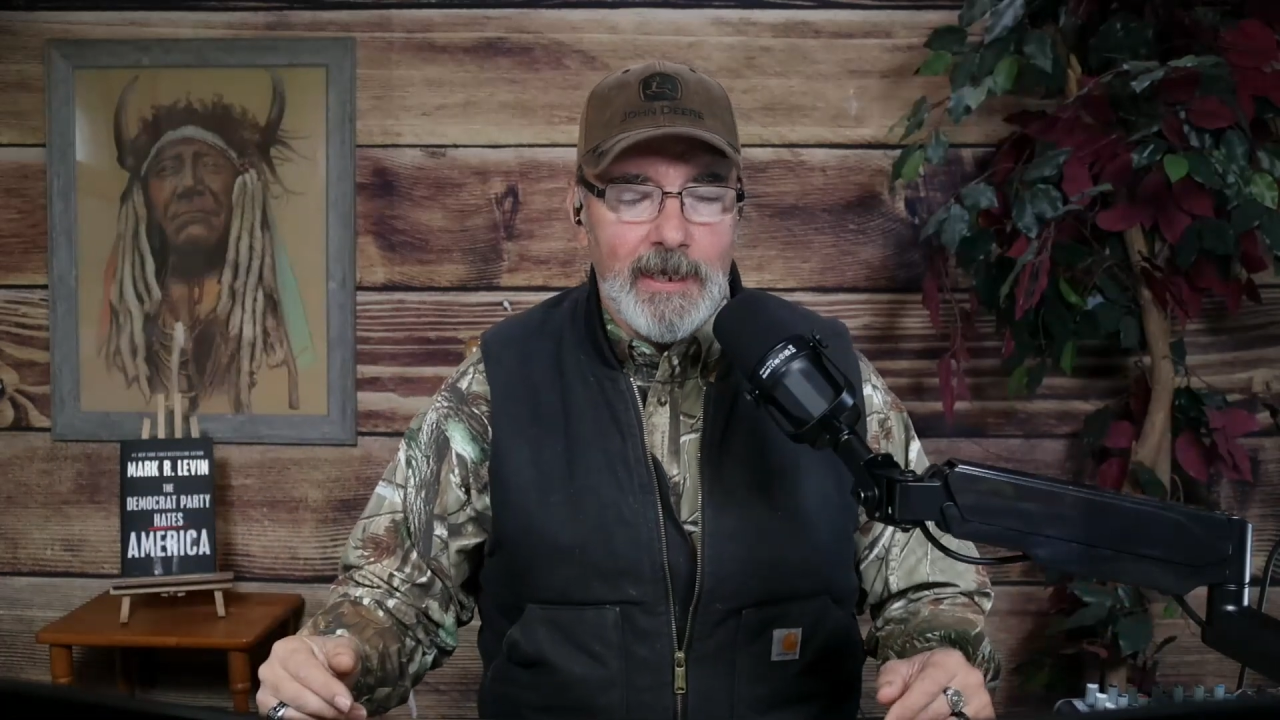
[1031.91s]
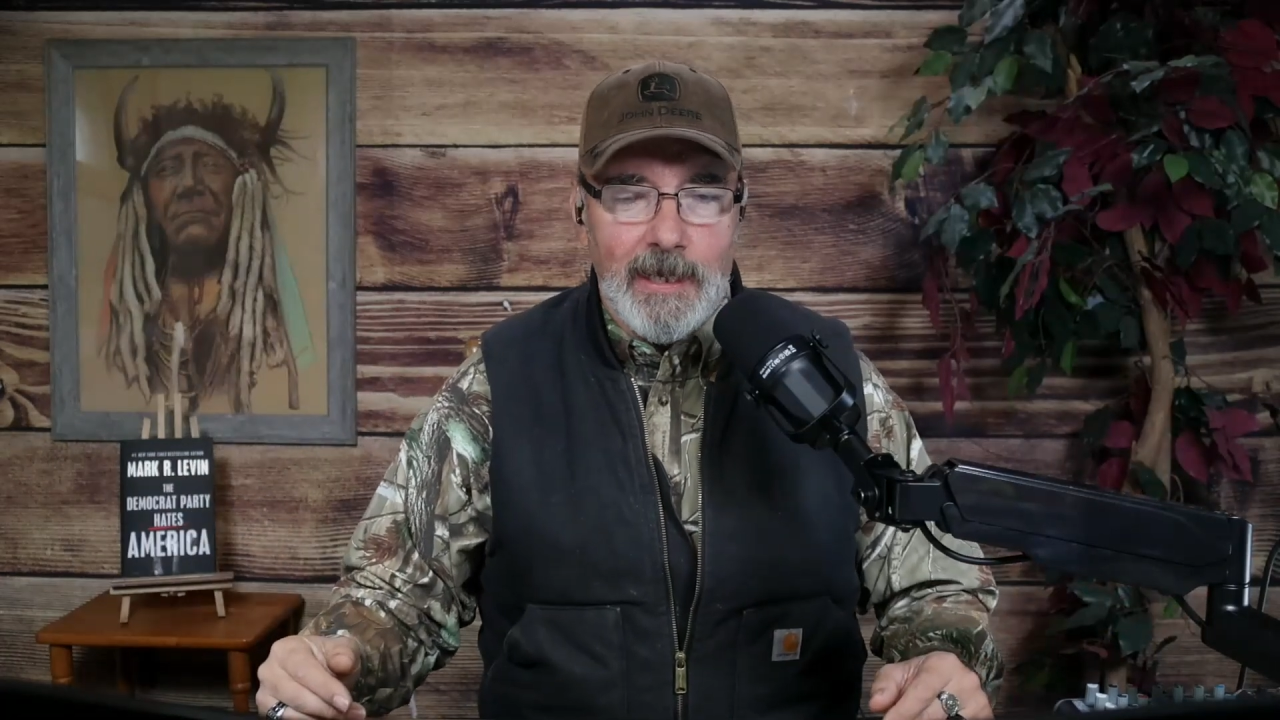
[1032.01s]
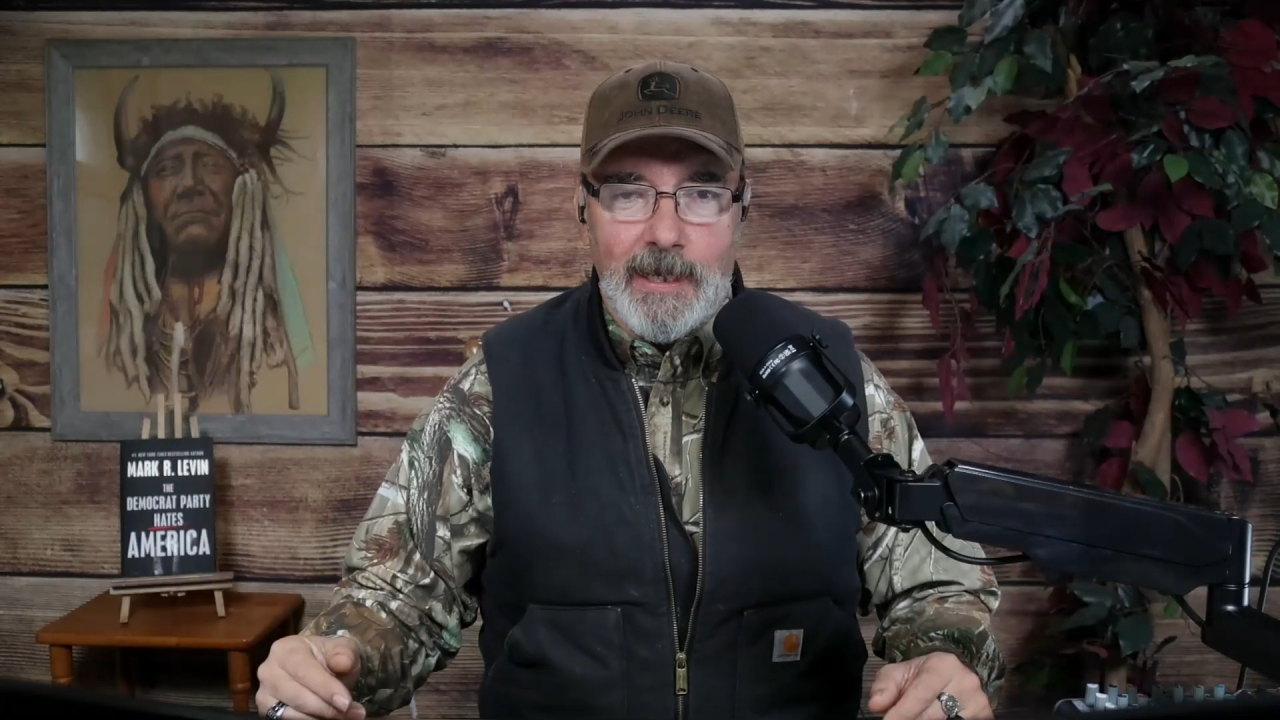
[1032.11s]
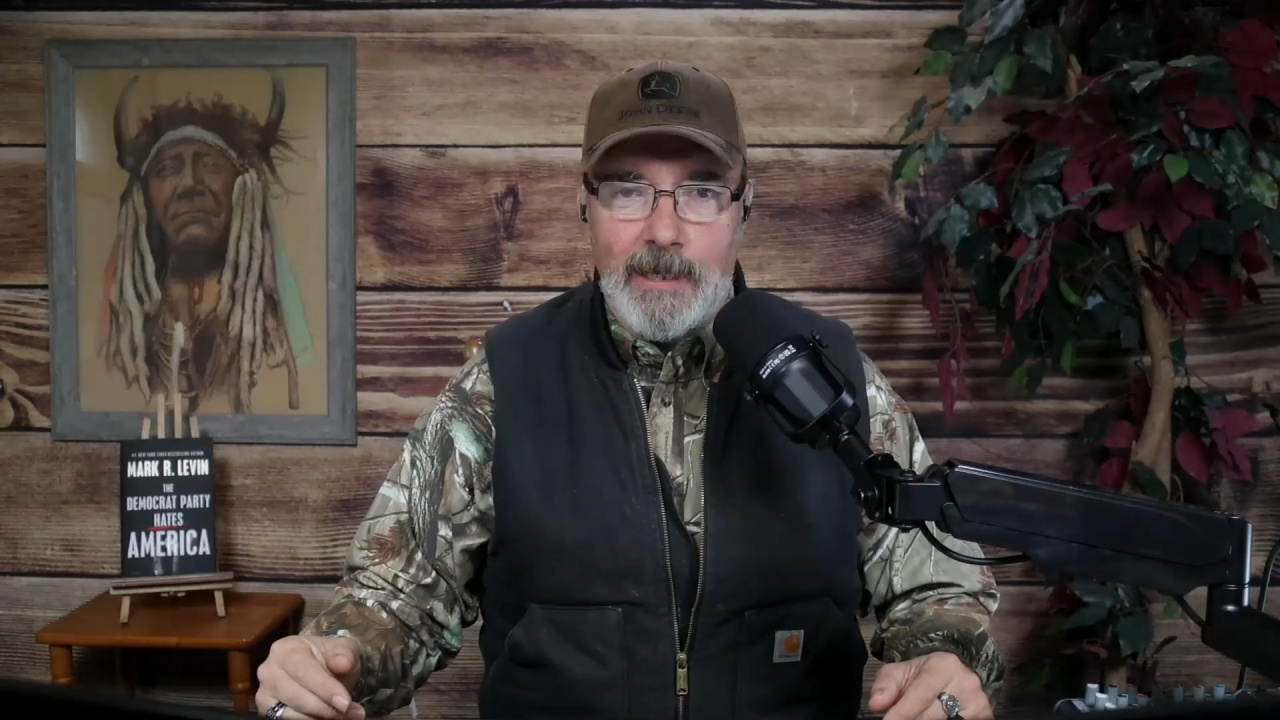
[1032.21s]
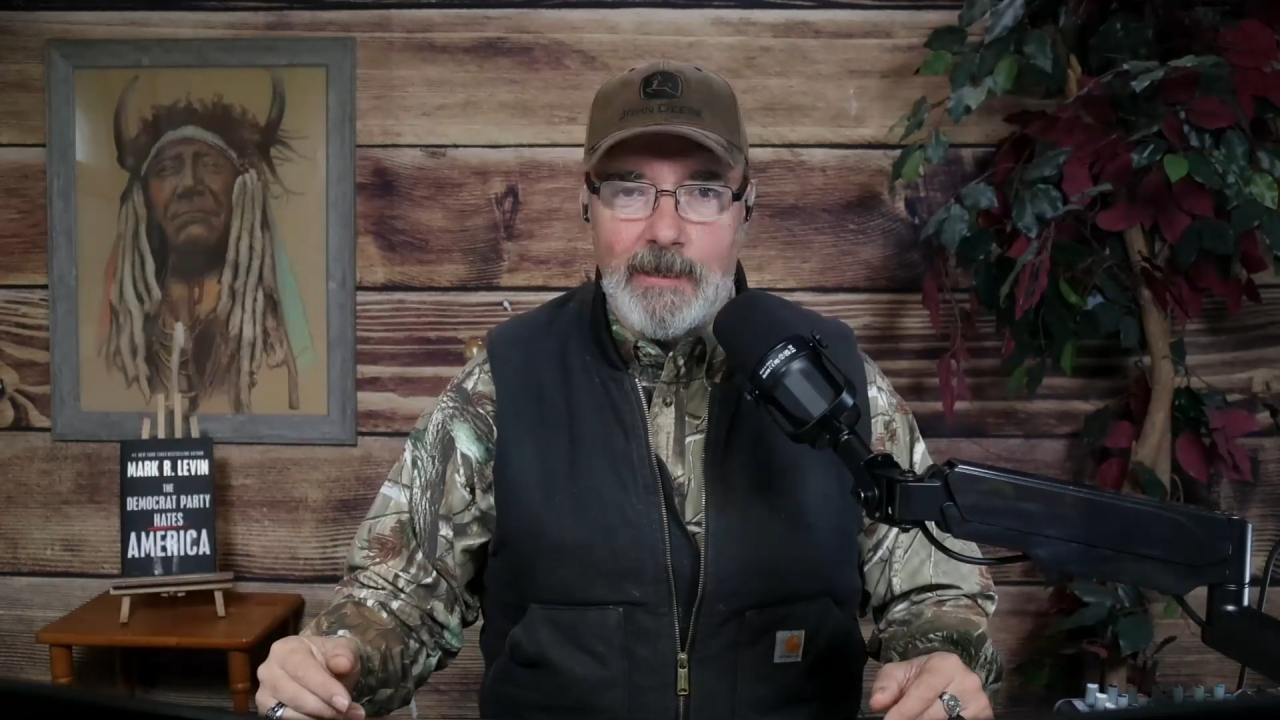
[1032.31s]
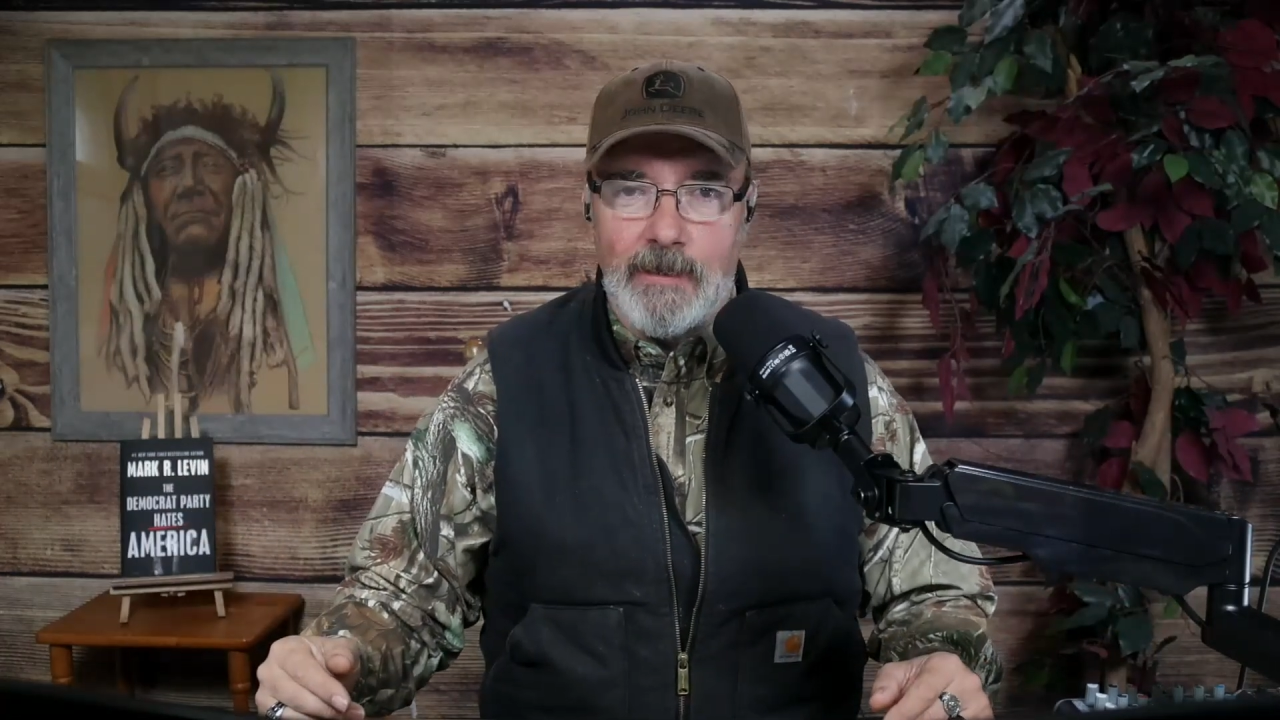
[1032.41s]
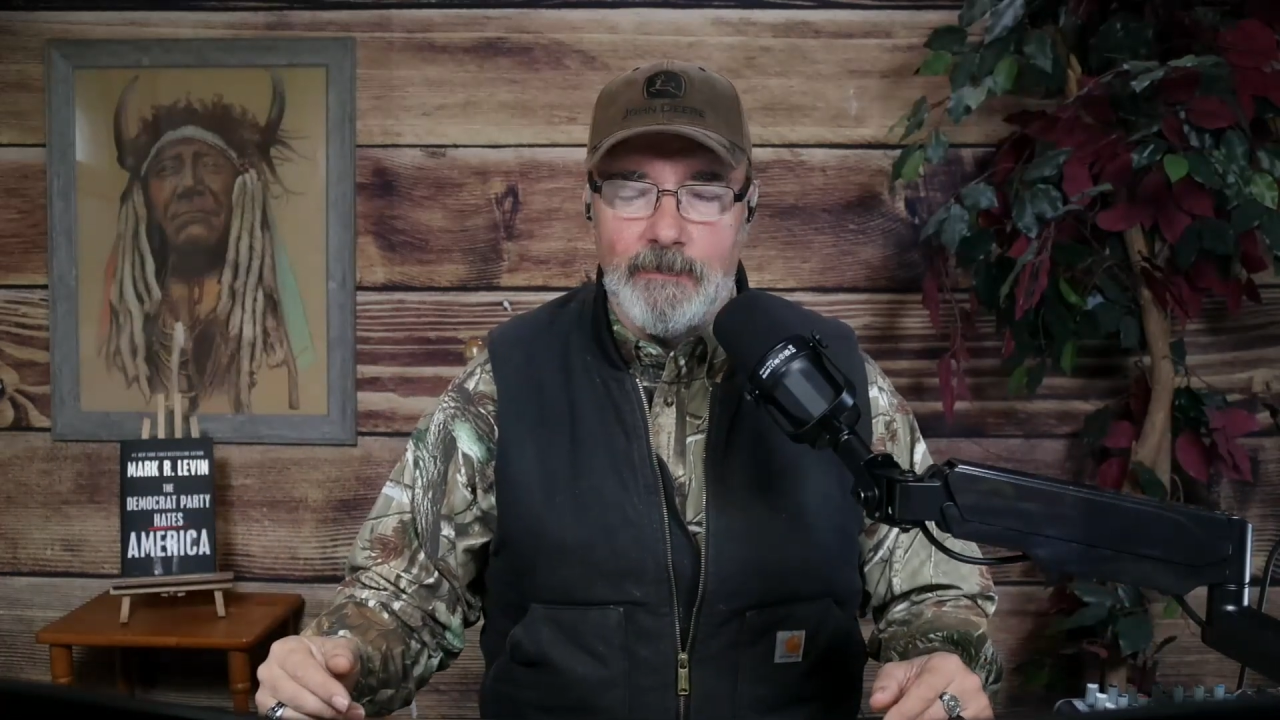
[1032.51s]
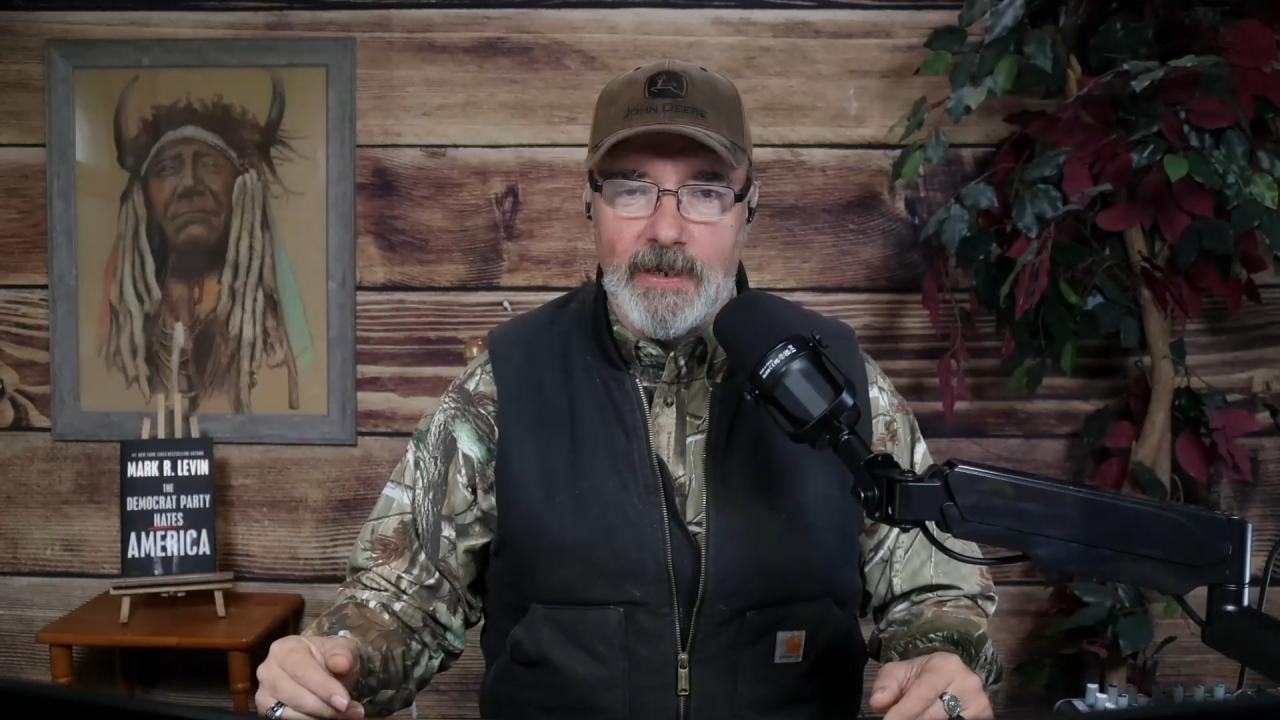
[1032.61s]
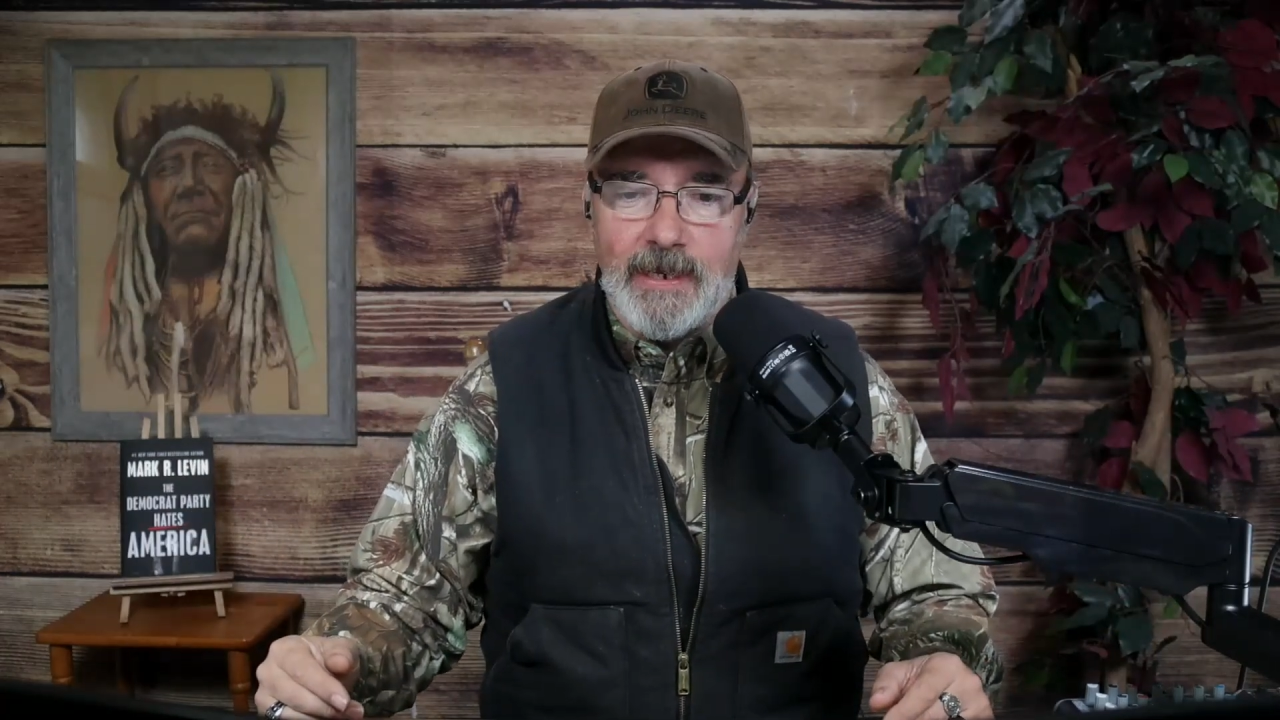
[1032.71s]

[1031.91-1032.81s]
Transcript: But